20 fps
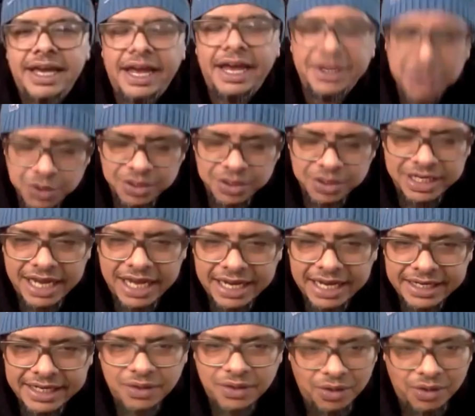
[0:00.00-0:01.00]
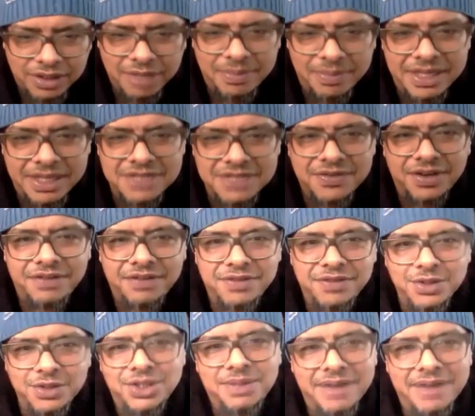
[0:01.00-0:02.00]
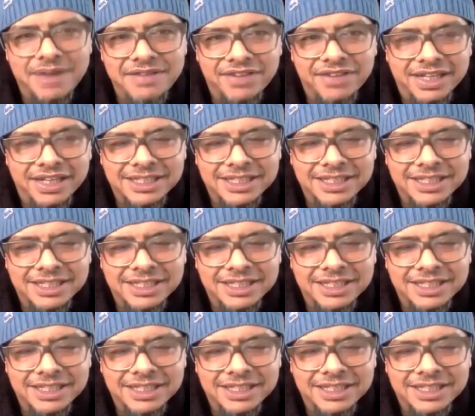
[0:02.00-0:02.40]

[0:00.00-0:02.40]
and good luck and all the best for the future, my friend.